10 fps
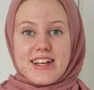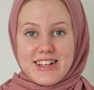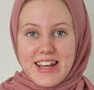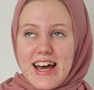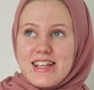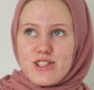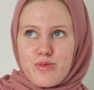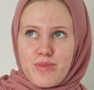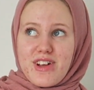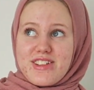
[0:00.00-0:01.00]
And
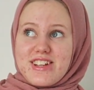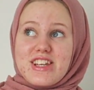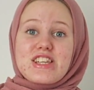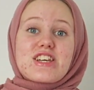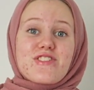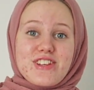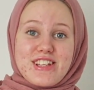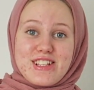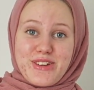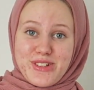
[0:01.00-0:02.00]
last but
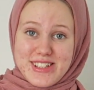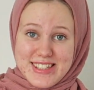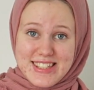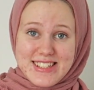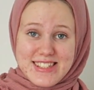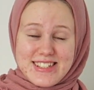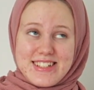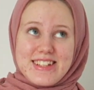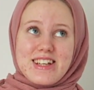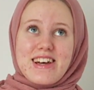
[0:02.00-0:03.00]
definitely not least,
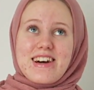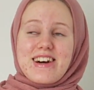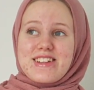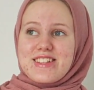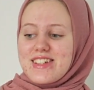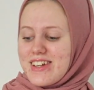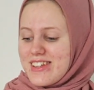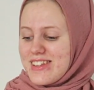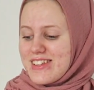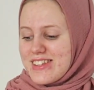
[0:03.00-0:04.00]
I
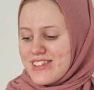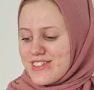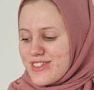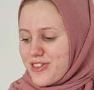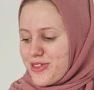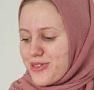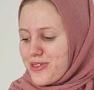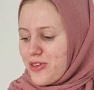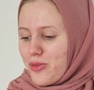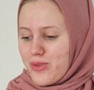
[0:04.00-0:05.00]
think these are
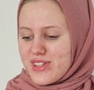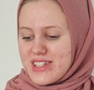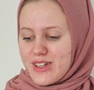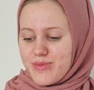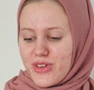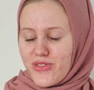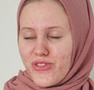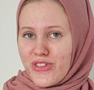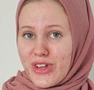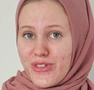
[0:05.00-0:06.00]
almost like my
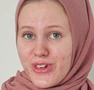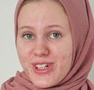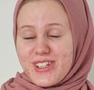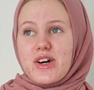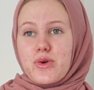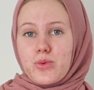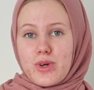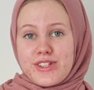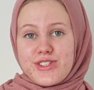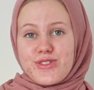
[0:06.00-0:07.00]
favorite
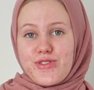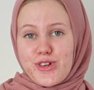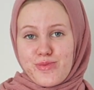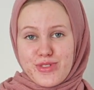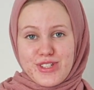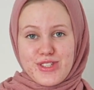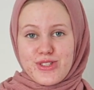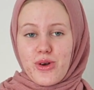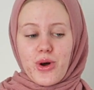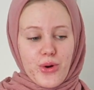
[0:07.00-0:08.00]
ones from
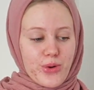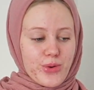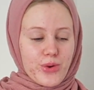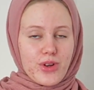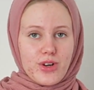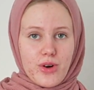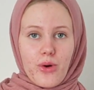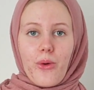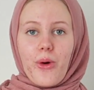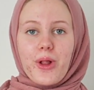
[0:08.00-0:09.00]
this whole
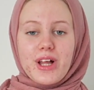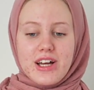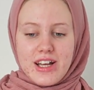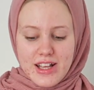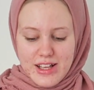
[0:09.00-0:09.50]
haul.